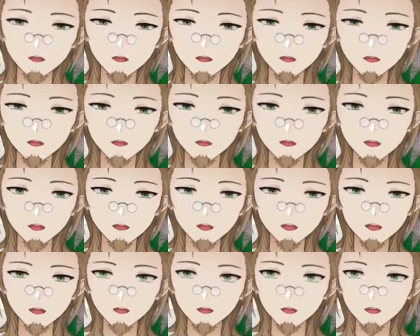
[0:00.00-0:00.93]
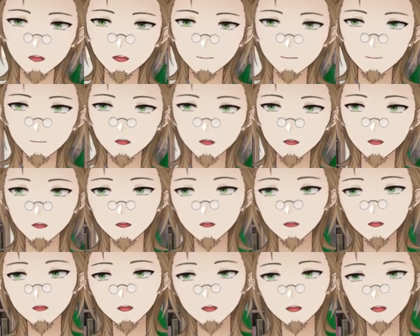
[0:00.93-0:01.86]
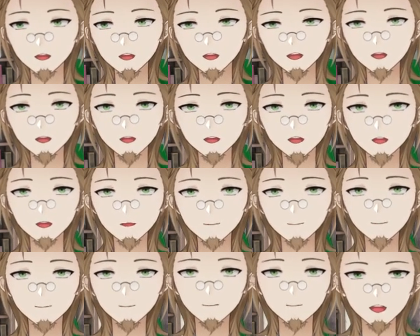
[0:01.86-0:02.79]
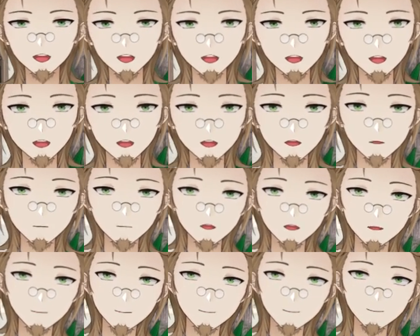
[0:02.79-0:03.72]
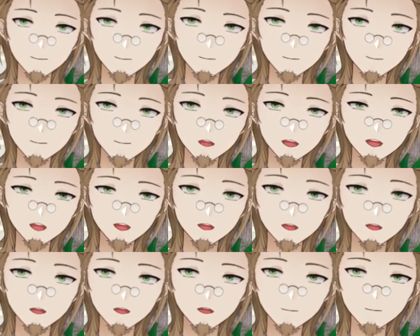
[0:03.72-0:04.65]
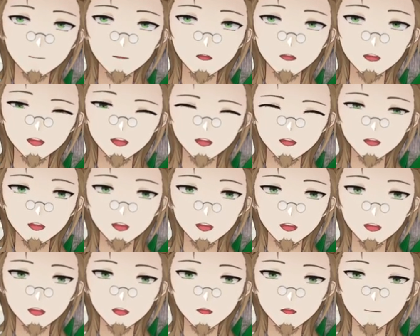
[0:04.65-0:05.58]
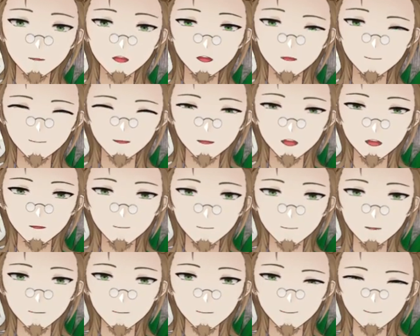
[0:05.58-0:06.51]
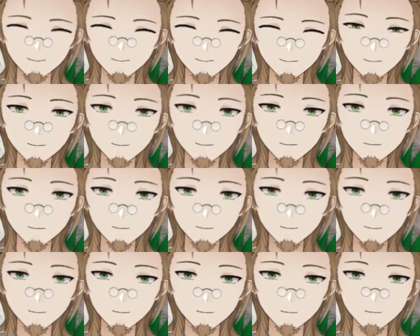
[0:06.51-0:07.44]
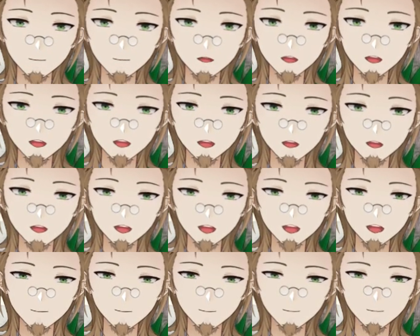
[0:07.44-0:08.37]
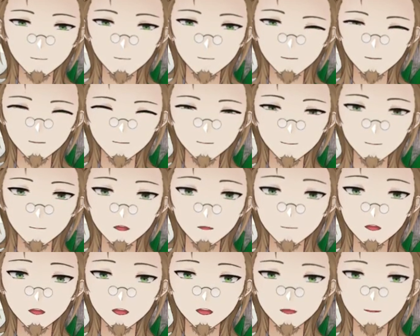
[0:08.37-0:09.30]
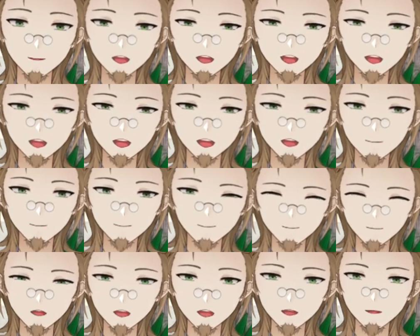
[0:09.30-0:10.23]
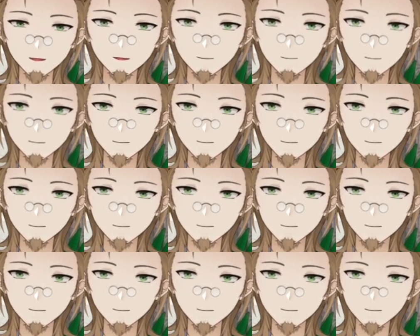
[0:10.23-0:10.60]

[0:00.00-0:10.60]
uh, and anything like that. But the the biggest takeaway from me in the last couple episodes is that Varvatos did have friends.